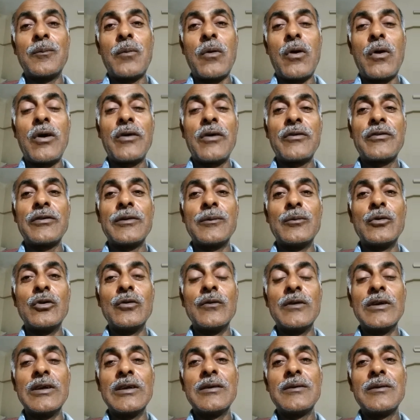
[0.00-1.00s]
pause the
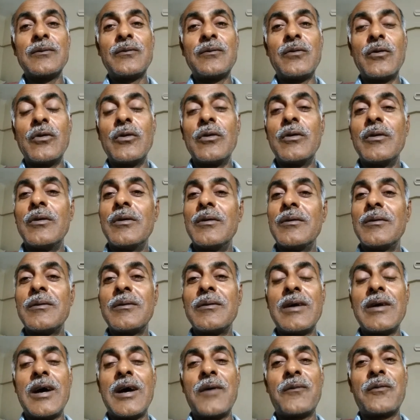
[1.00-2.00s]
movie for
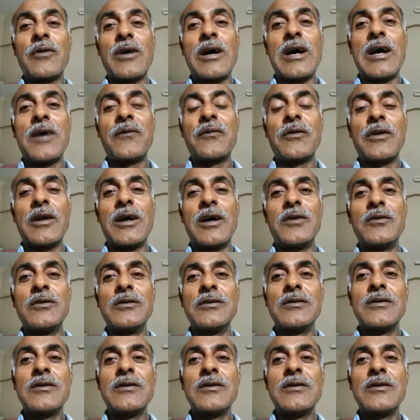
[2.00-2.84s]
after half an hour,